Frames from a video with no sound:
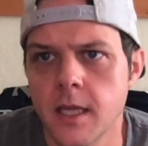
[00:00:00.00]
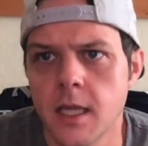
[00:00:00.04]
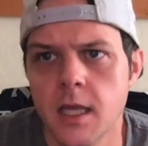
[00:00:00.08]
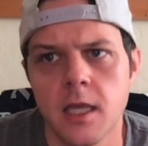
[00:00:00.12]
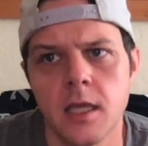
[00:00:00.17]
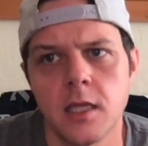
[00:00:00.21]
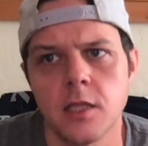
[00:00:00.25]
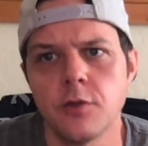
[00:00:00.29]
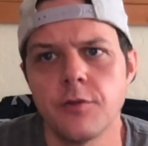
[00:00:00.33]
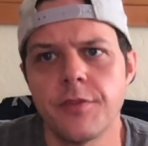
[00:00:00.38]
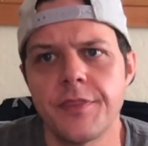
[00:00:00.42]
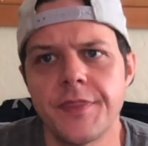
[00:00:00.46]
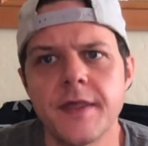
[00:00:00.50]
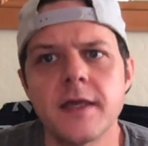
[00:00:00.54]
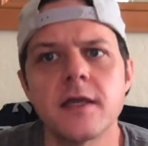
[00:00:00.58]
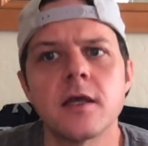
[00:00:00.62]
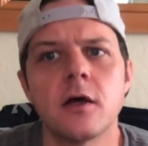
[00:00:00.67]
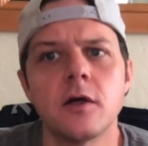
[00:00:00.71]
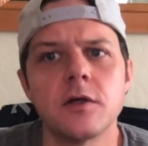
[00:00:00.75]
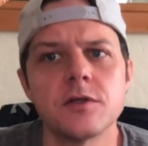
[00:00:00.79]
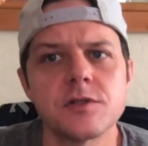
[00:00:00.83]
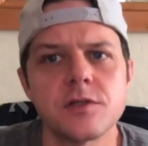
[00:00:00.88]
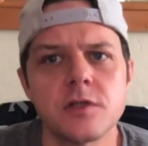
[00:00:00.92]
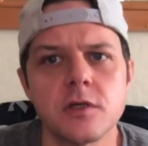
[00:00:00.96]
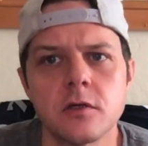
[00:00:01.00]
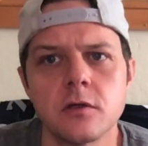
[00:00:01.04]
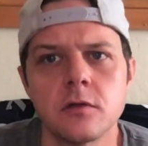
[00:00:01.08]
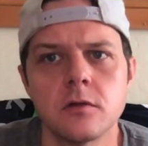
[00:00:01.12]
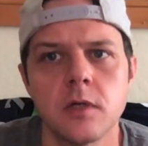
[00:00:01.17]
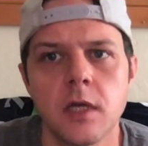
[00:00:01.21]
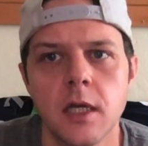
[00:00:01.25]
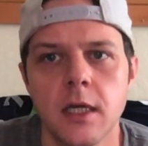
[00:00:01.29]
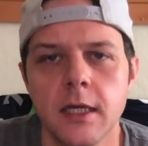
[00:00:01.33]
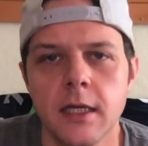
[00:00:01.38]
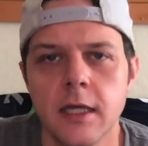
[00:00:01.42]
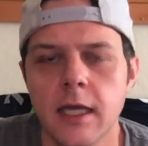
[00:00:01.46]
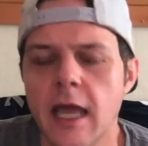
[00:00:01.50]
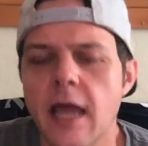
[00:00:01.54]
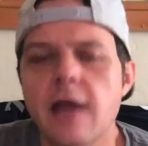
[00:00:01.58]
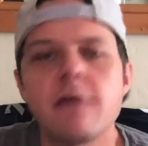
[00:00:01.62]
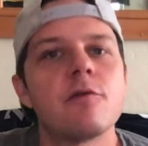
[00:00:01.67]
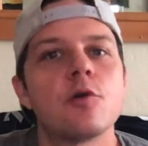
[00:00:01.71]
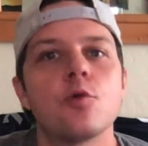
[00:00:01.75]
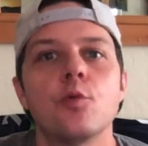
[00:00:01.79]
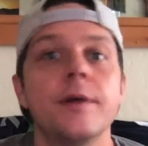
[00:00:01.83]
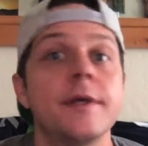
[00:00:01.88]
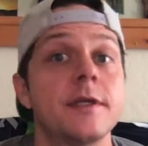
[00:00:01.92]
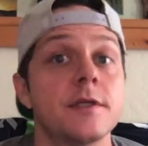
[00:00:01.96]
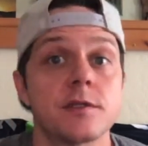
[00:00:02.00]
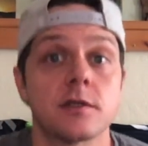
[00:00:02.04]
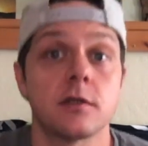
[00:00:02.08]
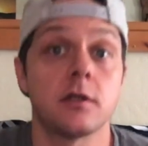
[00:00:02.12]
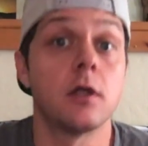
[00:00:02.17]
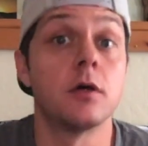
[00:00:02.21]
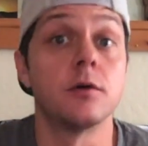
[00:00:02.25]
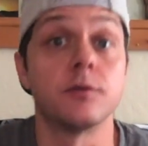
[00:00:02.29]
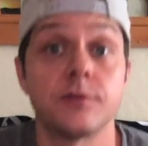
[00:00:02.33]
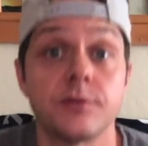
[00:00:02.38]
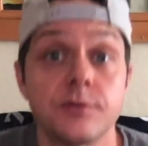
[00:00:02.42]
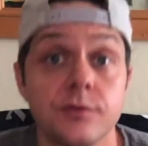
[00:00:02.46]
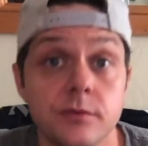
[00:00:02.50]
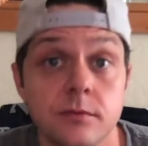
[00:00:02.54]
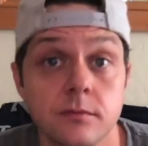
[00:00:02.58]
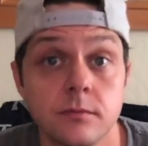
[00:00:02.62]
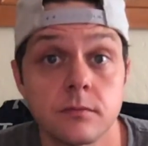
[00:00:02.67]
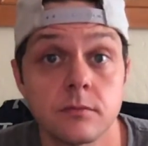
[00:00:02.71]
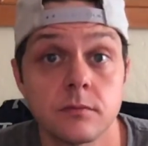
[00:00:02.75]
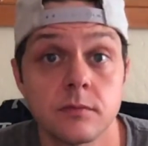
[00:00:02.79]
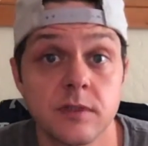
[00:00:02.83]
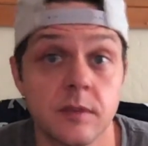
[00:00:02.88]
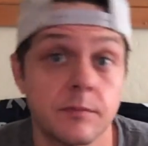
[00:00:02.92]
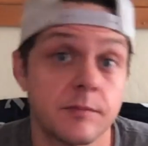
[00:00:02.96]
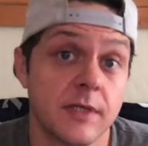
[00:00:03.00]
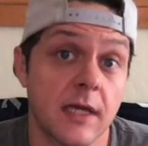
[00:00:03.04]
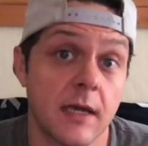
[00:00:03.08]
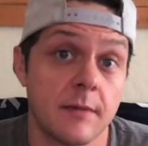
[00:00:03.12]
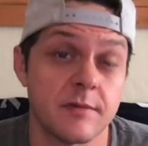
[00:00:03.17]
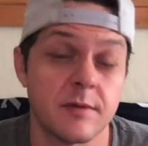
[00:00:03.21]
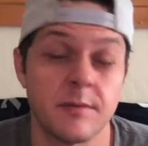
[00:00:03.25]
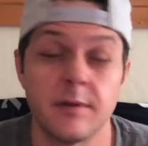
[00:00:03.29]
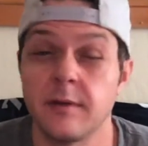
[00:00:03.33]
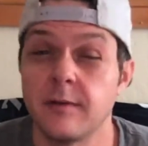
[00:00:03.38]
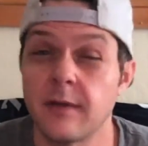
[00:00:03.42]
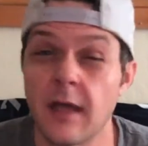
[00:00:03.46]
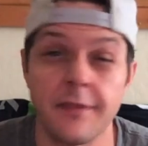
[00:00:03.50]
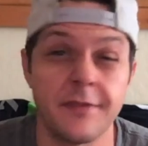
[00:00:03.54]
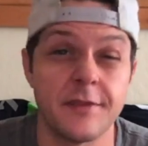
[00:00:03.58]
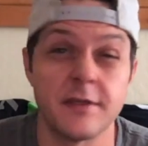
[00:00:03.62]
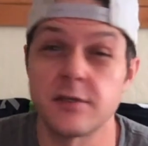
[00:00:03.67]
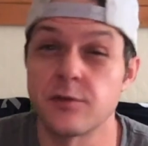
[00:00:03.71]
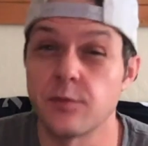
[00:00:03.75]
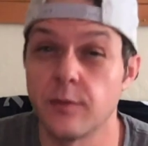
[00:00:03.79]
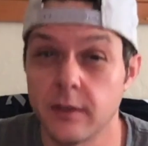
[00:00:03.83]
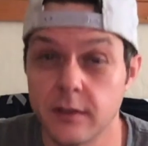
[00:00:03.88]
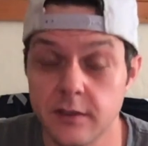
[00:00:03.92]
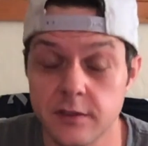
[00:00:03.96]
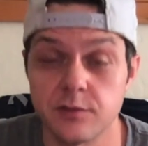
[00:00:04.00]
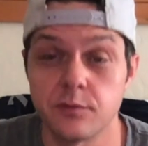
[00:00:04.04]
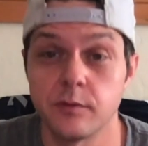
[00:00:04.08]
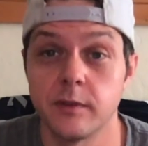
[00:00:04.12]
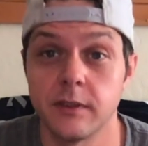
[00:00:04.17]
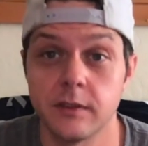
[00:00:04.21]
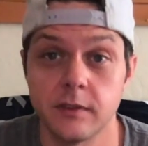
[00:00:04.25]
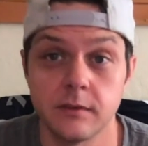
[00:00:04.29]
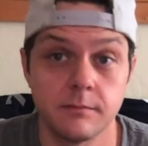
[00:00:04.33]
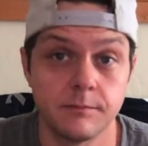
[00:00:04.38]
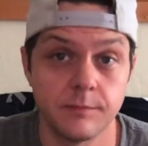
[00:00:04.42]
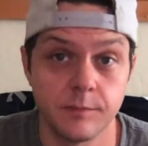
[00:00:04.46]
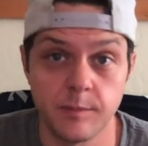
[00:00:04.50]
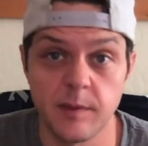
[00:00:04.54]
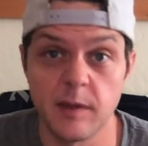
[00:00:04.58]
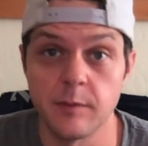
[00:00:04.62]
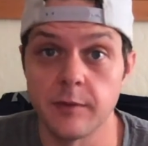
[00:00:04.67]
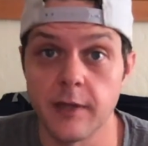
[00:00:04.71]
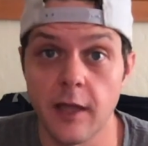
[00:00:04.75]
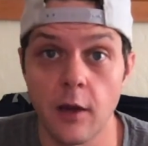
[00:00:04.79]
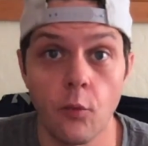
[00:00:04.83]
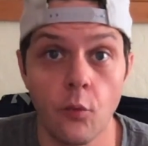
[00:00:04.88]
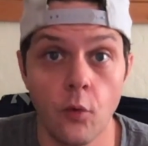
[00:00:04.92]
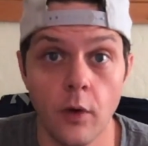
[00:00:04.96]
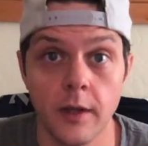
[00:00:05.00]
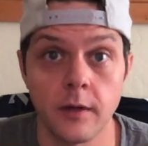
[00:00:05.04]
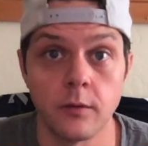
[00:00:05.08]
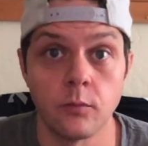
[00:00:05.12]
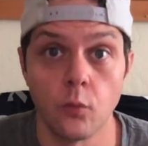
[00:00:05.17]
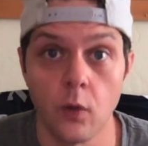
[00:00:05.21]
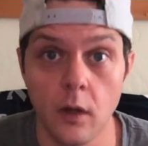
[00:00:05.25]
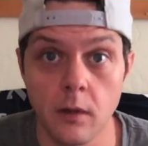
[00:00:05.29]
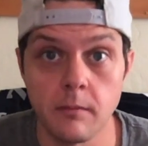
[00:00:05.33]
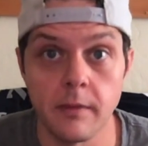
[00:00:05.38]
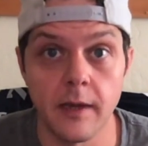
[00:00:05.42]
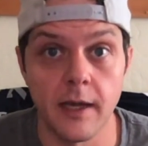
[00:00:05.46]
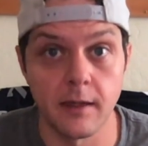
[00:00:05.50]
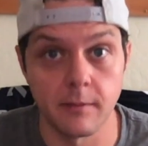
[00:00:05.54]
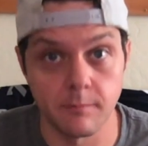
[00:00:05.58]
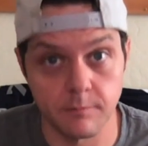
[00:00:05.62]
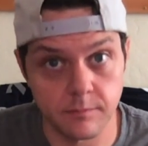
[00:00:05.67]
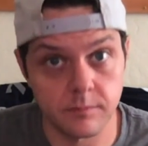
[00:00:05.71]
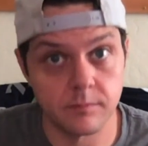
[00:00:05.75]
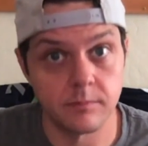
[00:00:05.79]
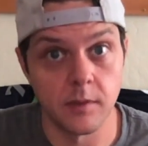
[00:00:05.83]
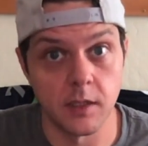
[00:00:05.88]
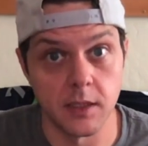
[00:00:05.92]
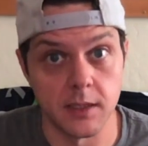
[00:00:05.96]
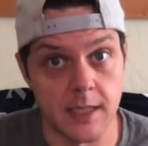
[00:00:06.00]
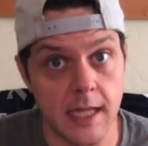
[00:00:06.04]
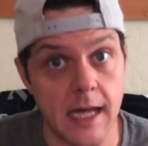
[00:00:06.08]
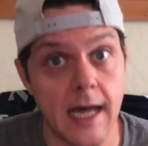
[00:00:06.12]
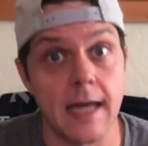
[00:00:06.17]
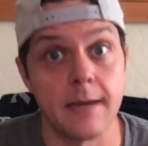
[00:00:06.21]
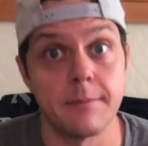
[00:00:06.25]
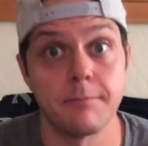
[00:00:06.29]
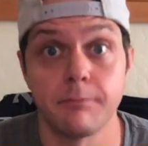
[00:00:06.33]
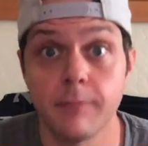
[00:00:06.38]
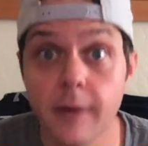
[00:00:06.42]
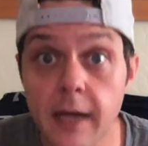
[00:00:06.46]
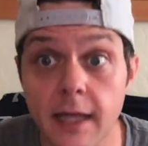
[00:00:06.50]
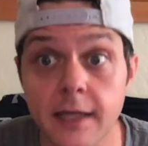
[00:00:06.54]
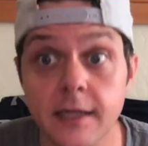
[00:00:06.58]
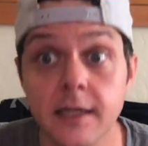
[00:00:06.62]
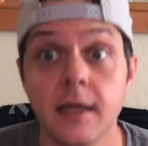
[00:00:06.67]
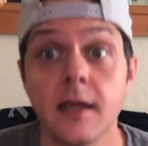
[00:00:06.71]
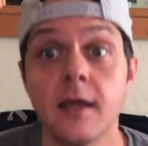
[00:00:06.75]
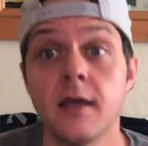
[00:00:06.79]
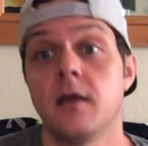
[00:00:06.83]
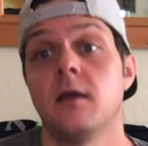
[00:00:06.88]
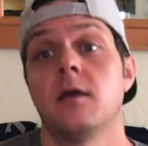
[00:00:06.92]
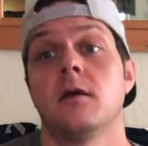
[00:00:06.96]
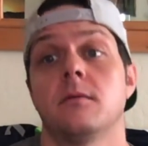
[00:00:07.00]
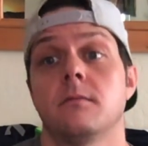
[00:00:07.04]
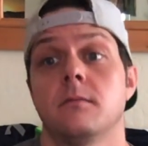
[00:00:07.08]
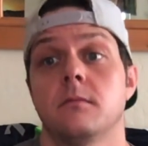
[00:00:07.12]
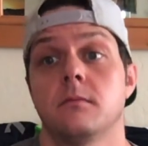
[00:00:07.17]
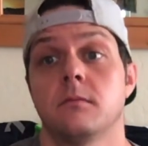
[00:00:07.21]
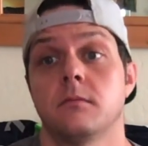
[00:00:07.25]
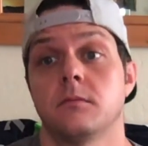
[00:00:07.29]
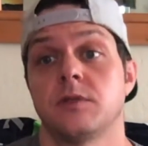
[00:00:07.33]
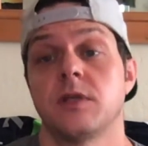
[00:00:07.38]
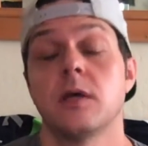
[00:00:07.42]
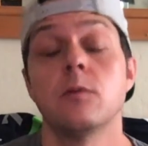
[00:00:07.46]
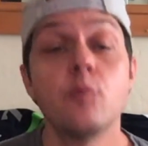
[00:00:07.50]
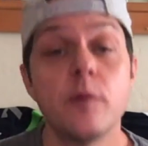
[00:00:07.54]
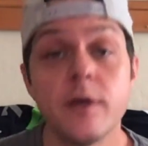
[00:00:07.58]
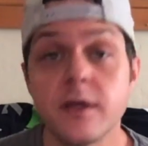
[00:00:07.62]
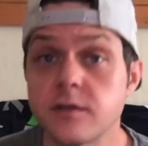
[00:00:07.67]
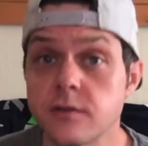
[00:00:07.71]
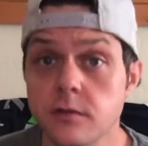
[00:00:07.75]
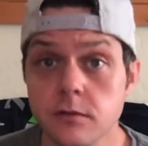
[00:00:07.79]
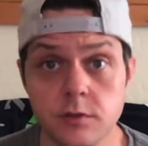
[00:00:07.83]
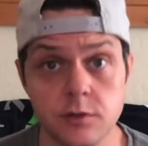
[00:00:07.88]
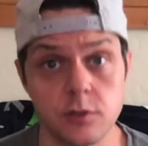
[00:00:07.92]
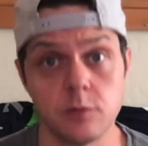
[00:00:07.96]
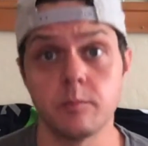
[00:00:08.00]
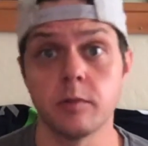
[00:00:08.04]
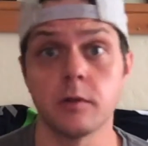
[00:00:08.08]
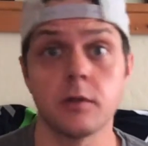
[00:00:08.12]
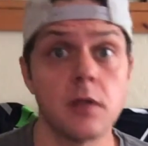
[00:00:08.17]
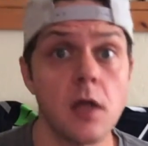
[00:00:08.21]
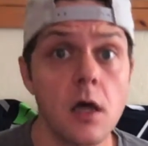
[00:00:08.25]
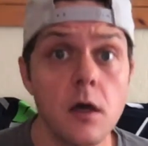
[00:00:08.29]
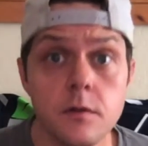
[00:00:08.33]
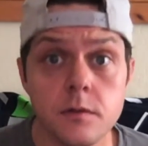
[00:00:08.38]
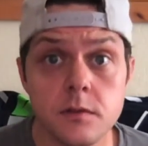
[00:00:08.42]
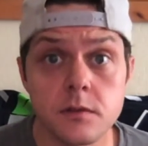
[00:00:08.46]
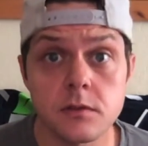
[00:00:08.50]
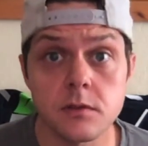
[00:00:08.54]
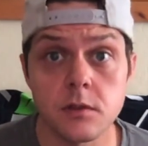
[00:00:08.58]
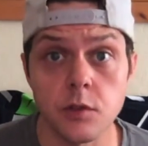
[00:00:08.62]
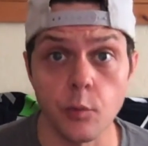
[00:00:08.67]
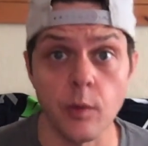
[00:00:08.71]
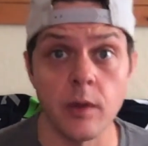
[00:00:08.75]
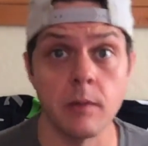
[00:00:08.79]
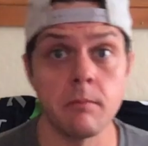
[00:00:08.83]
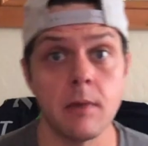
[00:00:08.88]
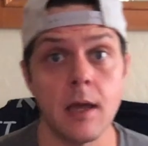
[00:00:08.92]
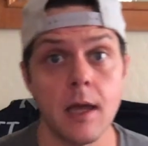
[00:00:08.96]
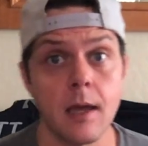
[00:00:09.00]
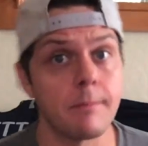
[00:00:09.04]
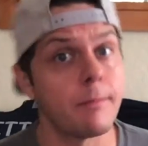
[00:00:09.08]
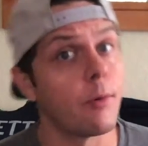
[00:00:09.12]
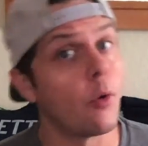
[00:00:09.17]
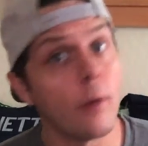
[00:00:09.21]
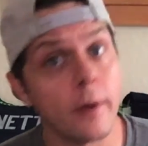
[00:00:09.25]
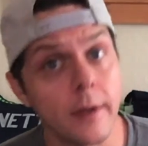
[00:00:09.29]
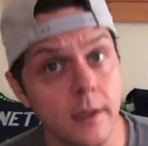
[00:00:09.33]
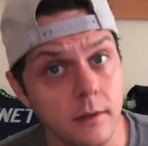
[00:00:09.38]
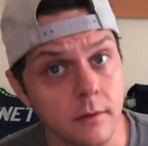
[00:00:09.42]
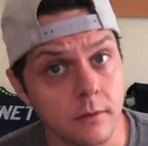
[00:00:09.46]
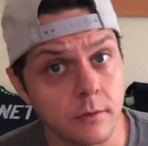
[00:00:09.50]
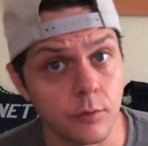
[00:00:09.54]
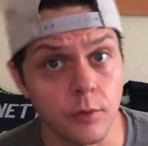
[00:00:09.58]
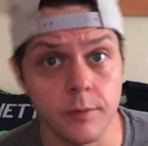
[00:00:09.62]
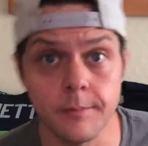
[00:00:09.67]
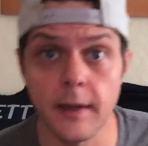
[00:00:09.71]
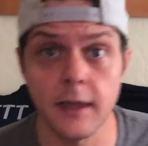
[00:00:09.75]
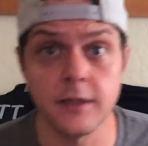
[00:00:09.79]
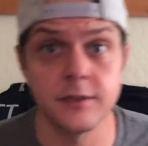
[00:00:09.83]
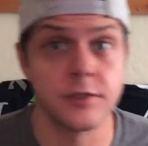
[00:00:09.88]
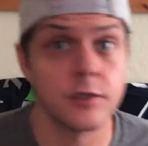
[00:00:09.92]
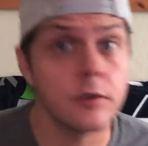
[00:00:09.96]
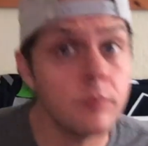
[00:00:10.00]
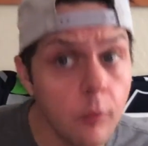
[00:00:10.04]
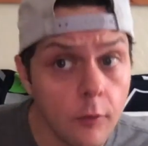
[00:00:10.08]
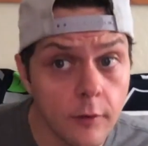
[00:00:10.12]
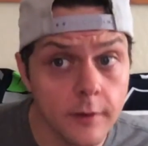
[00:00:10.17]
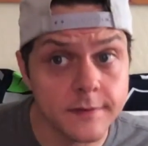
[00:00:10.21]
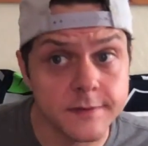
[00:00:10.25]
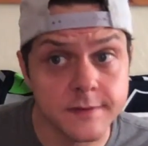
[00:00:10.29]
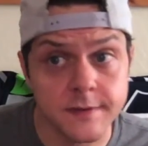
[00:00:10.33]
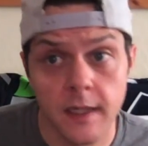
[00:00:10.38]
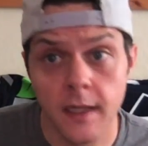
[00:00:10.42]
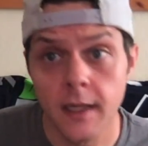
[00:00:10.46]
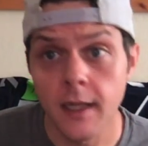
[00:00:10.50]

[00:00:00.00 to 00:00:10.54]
you'd think also every week is close sometimes. I mean, not this week. This week, people that won by a lot. But some weeks are super close. You win by a point. You win by 2 points.